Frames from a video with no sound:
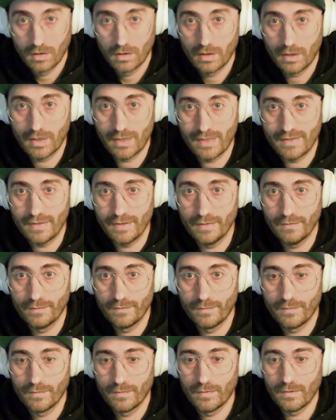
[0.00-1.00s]
Let's see.
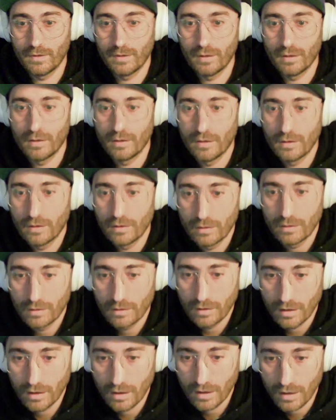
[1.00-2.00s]

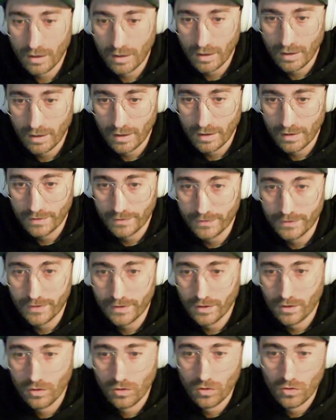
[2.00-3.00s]
And the
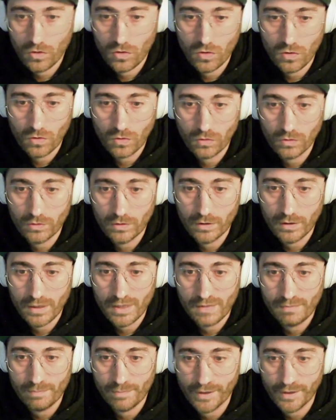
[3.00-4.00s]
code
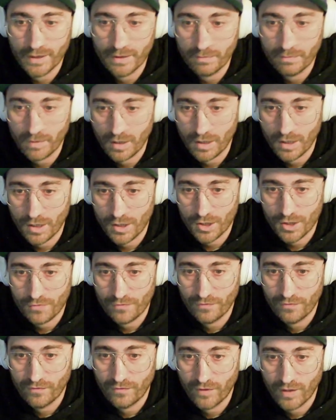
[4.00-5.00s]
is pretty much
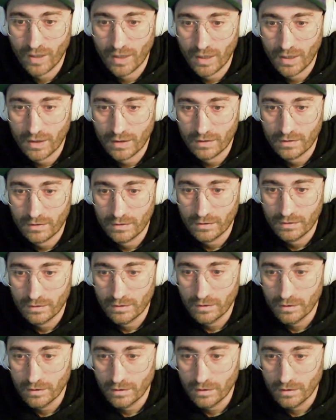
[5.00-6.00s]
fucked.
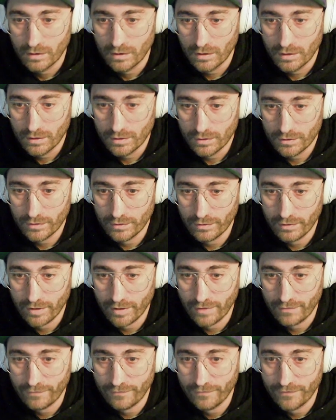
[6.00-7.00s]
There
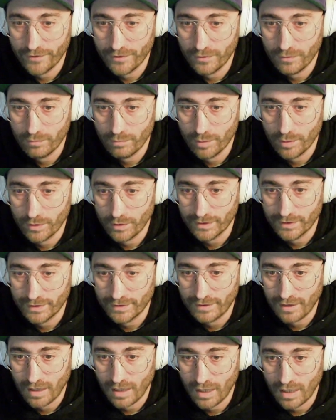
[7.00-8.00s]
are a few body
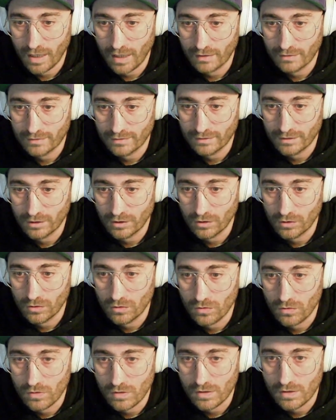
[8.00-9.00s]
tags
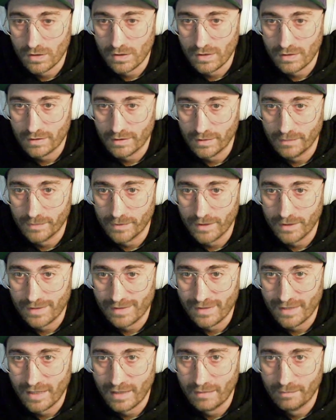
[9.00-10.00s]
closed, the script
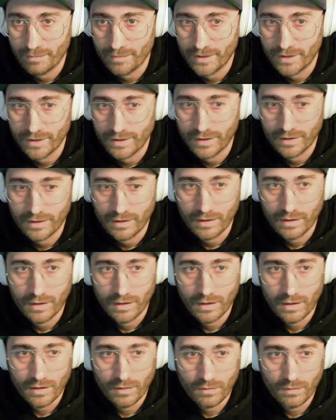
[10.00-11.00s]
is empty.
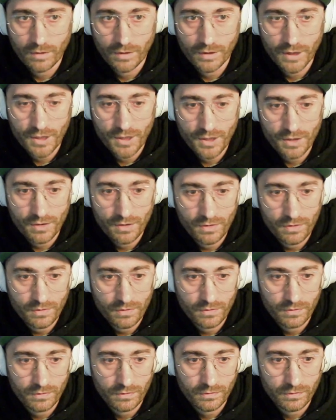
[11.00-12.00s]
What did you
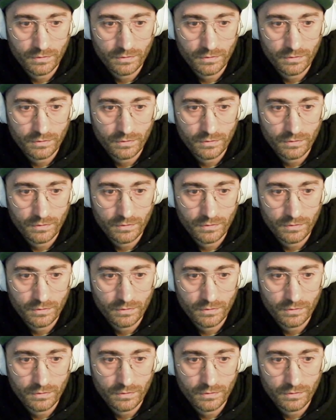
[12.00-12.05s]
do?